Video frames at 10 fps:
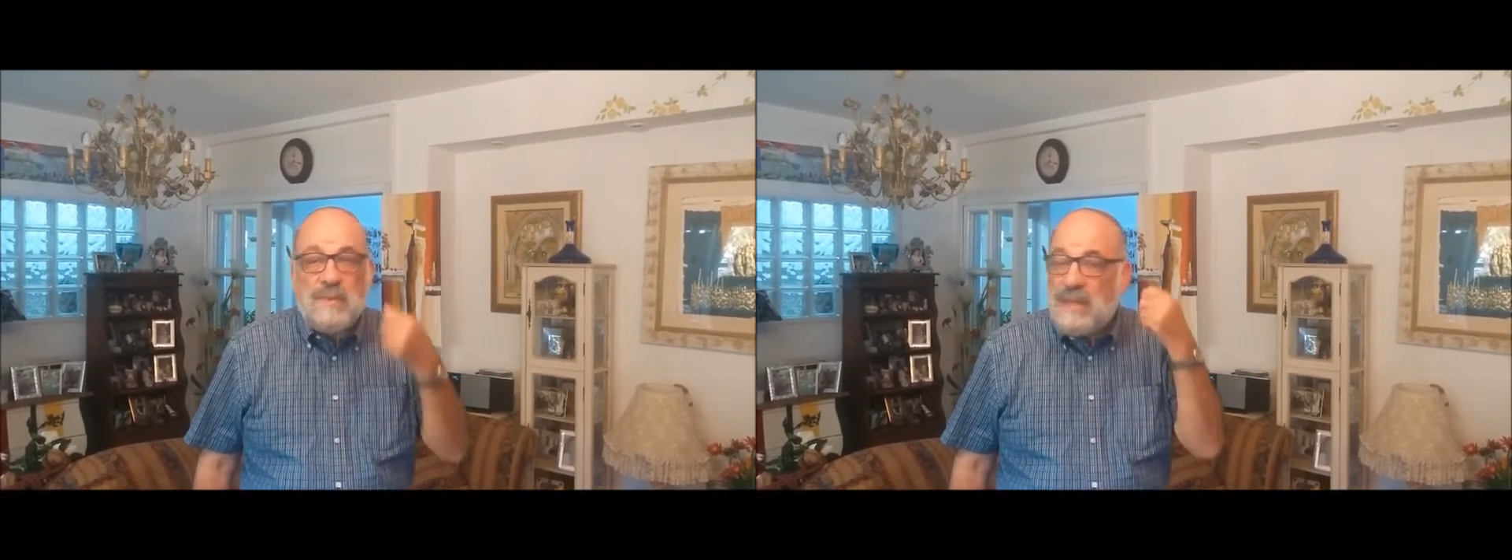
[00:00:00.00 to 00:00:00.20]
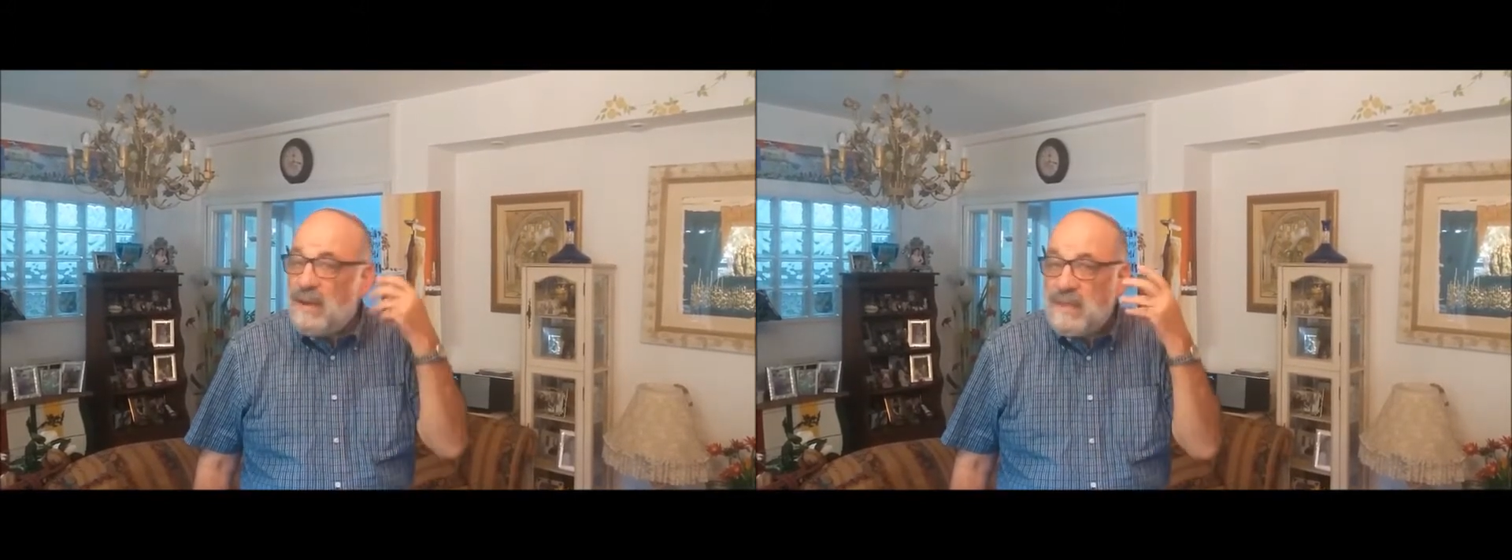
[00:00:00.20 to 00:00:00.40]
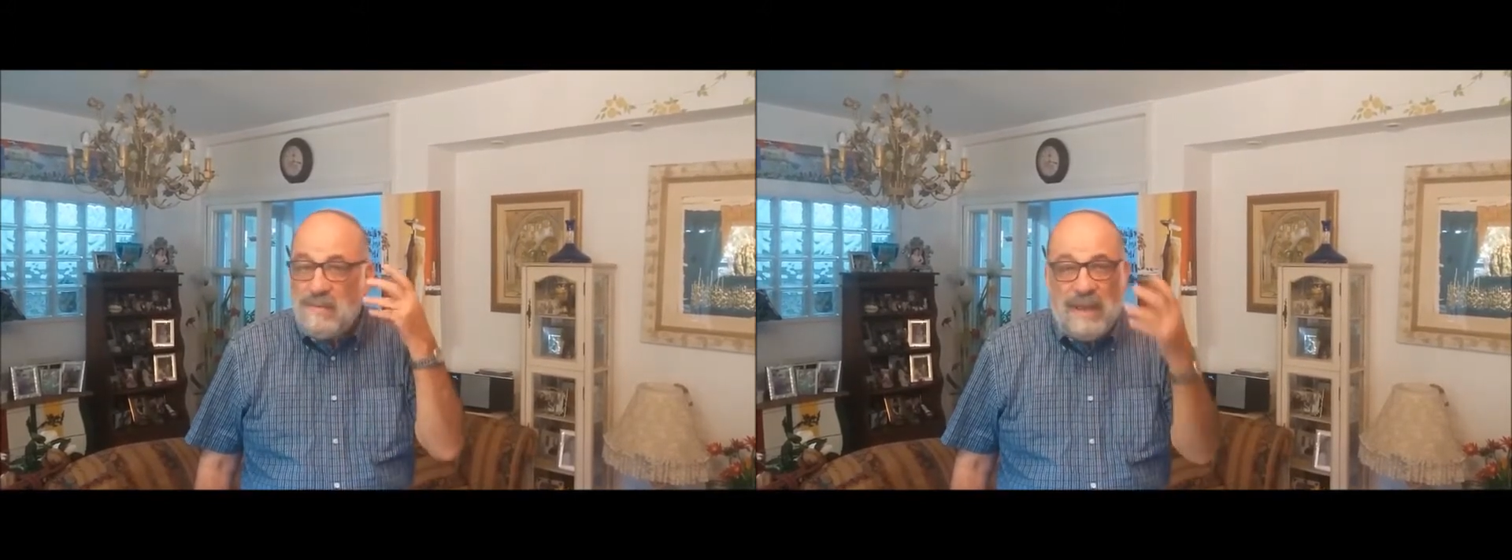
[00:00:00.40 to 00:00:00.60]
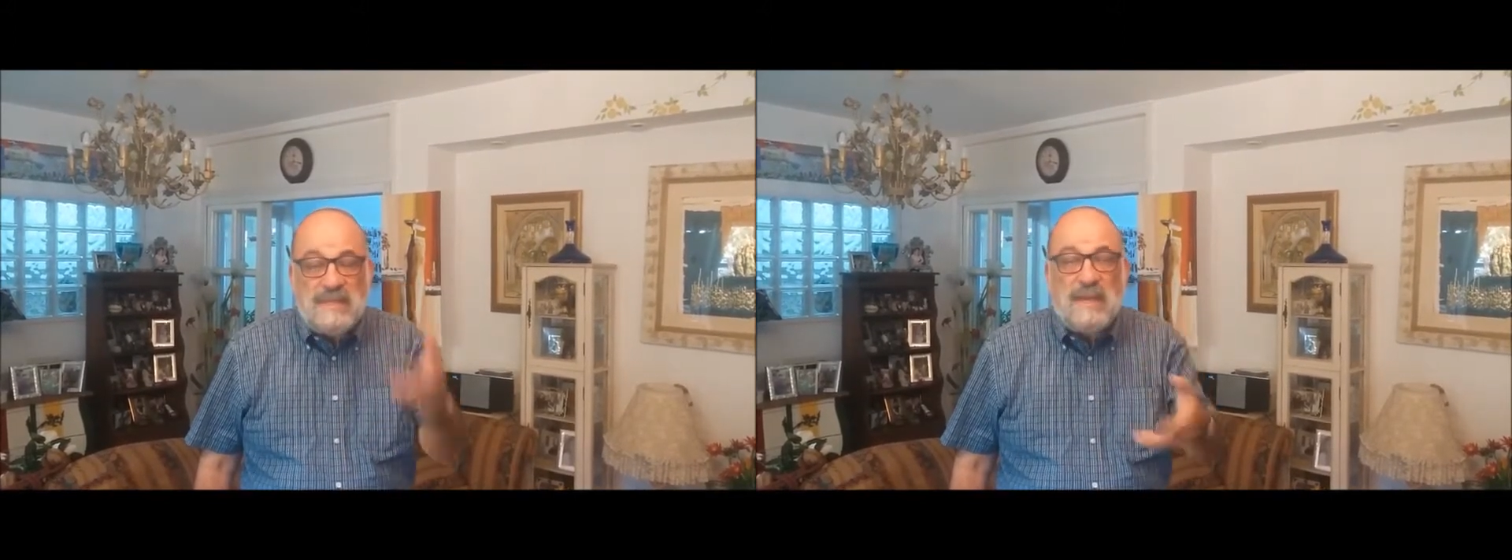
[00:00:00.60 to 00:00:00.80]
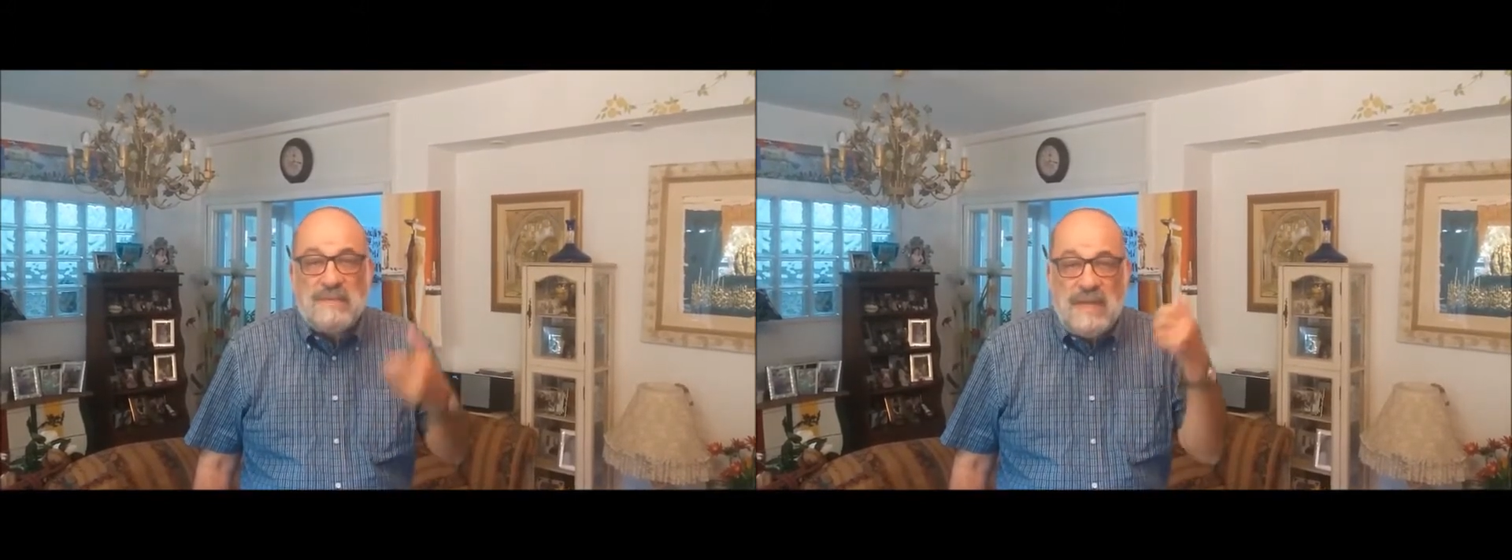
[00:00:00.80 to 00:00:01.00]
without the
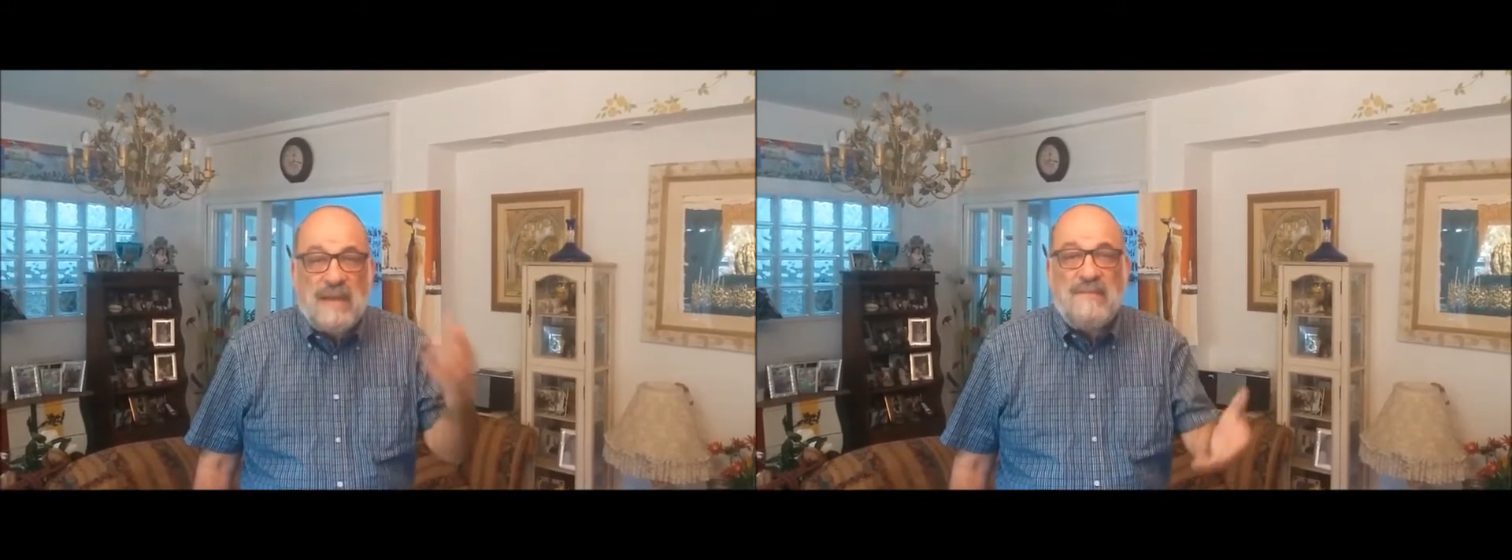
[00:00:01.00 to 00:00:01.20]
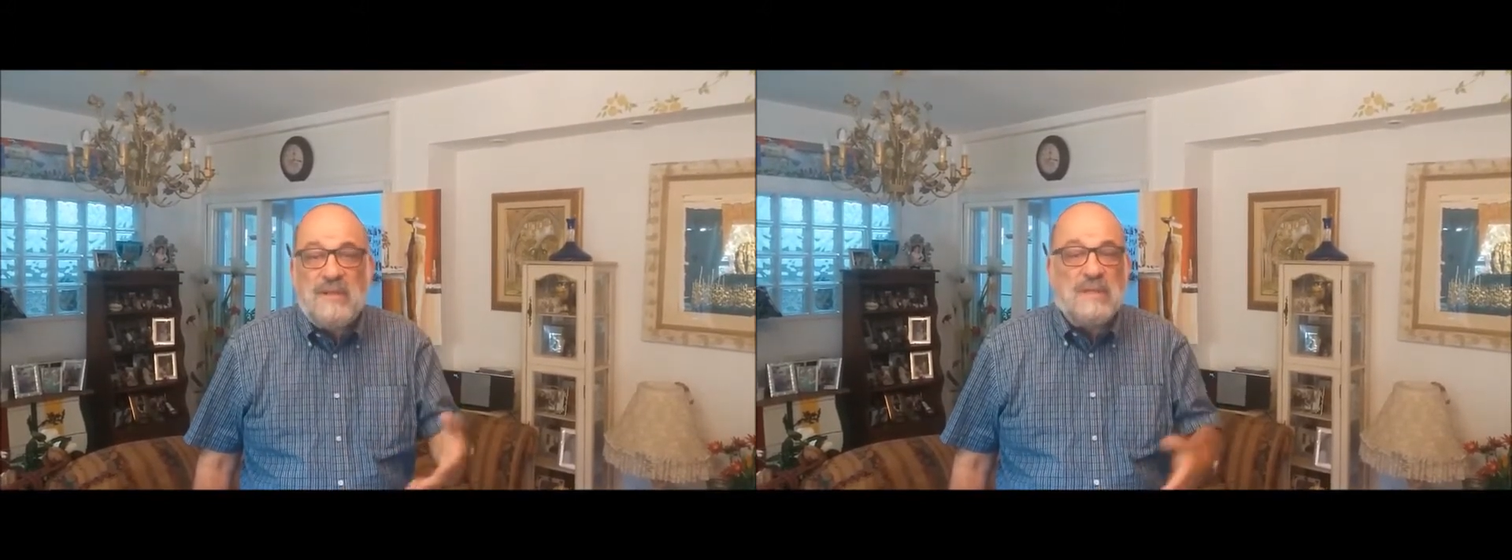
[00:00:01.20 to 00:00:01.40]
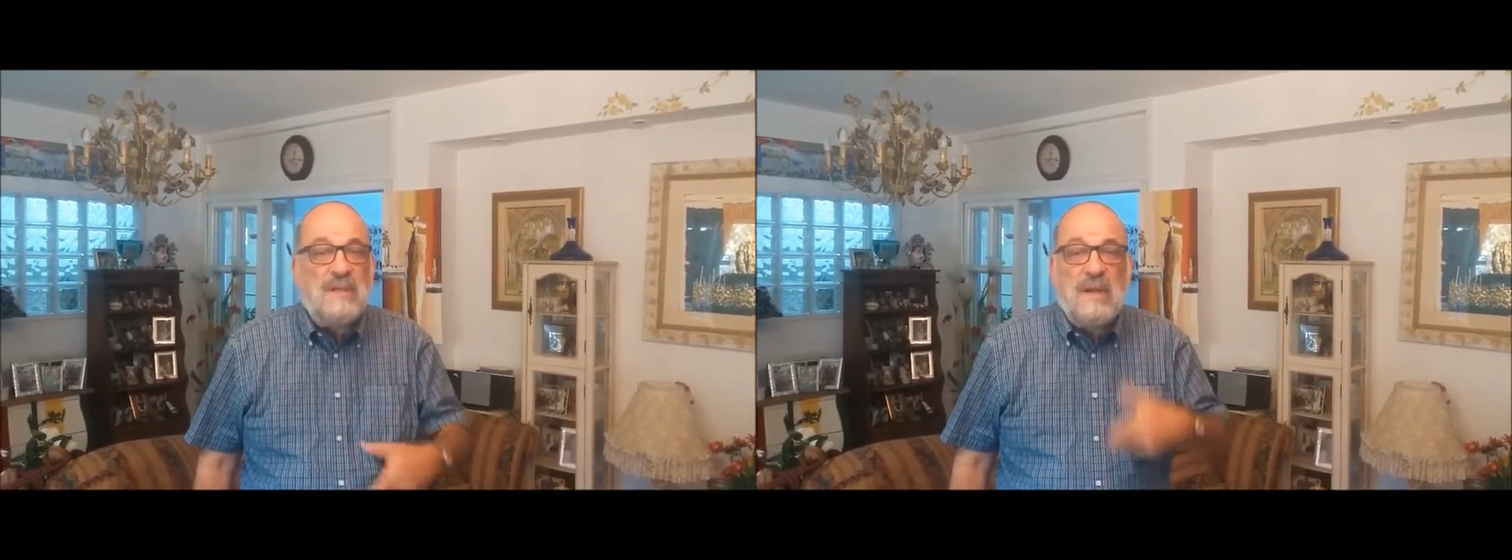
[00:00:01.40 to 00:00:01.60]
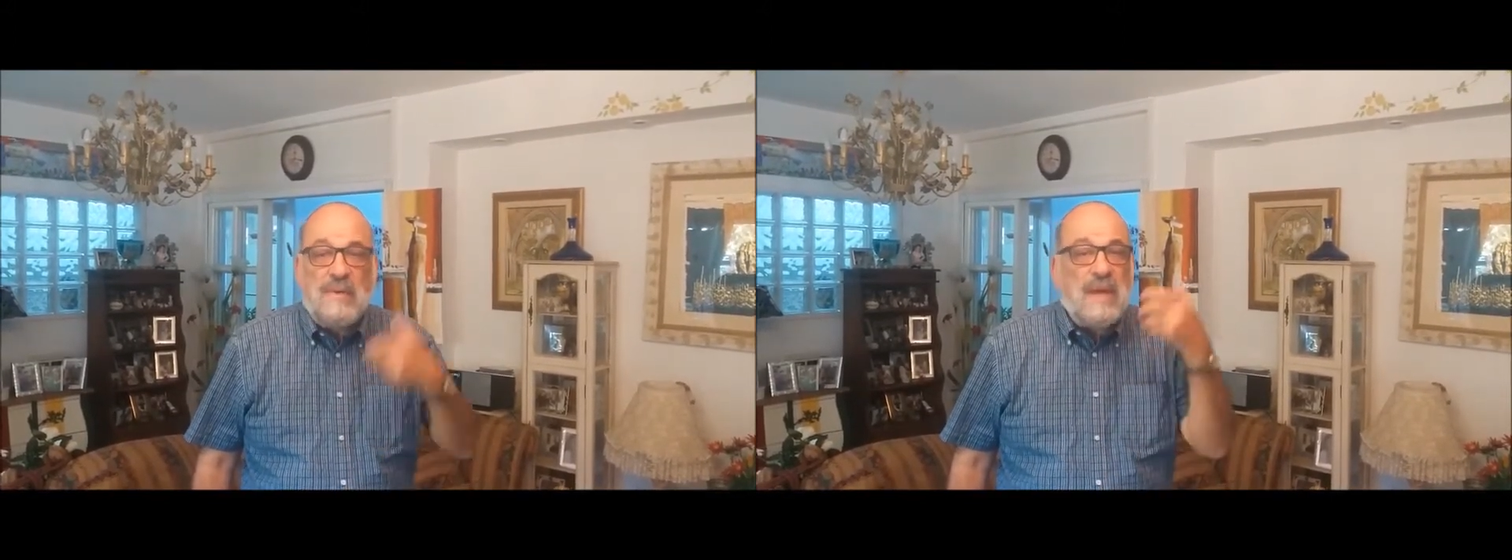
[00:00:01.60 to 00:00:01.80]
radio, television,